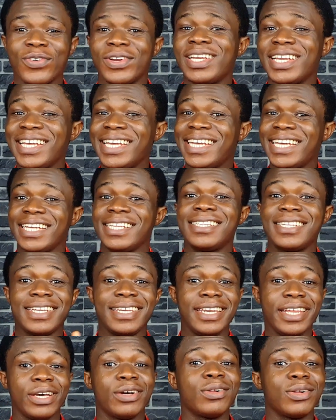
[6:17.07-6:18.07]
really hit the
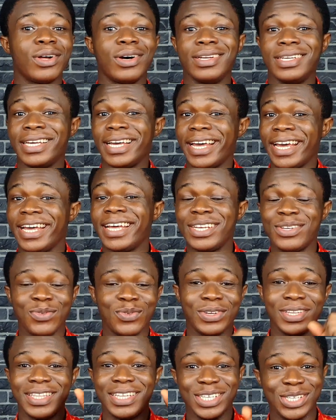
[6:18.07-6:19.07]
nail on the head
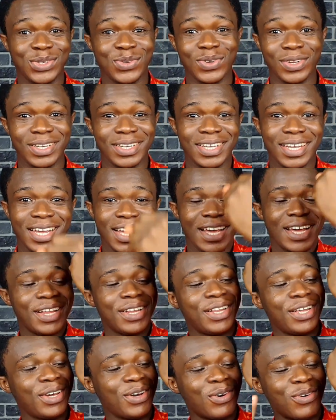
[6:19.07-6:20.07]
with this one.
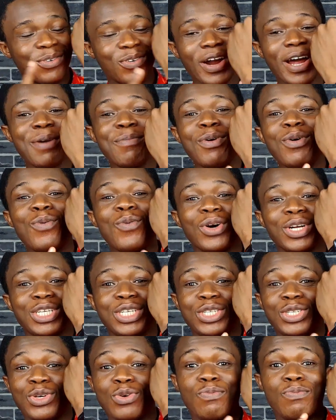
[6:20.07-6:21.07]
The Oraimo
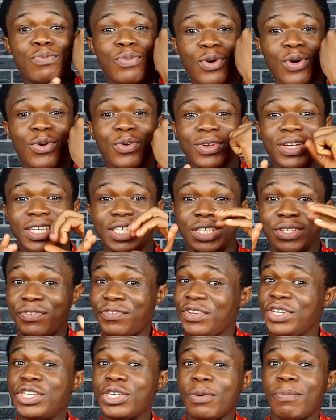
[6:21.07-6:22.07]
Watch 2 Pro is
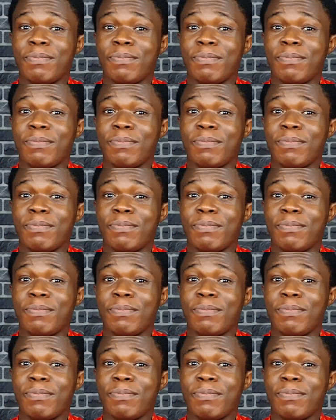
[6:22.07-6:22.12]
feature